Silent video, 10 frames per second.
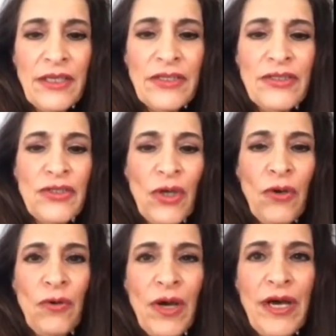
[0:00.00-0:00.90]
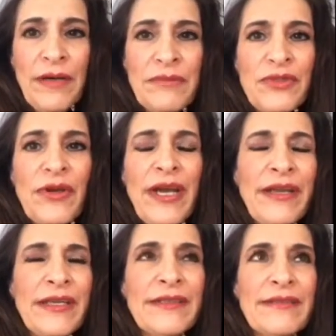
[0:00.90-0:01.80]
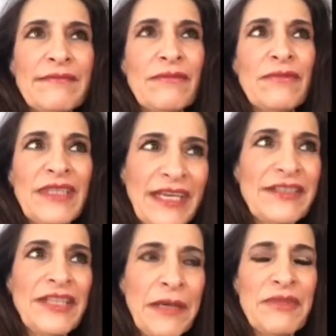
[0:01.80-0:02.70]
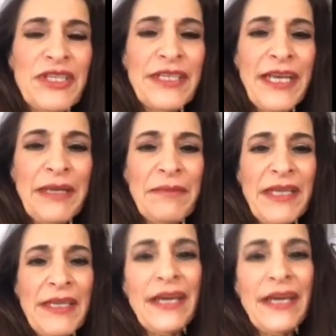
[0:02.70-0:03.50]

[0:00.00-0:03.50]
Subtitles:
So I, next time she came in,